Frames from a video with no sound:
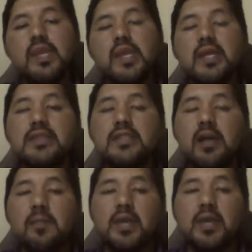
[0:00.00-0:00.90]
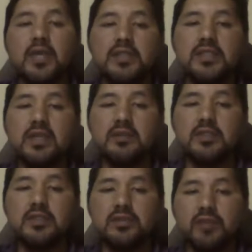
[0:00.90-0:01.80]
Some
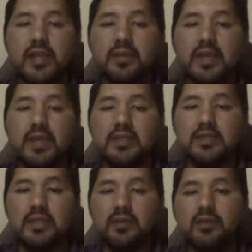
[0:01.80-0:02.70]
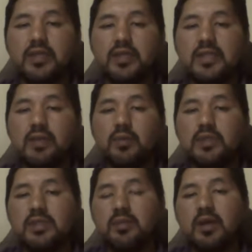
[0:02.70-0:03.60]
concepts, relevance, and good
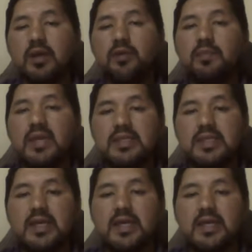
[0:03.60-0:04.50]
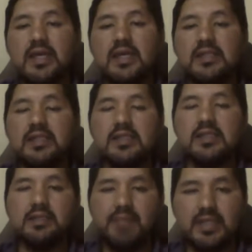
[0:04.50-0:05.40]
examples about basic ideas in
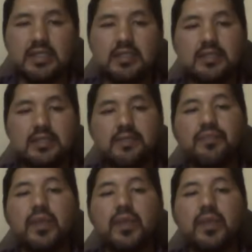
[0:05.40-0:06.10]
semantics.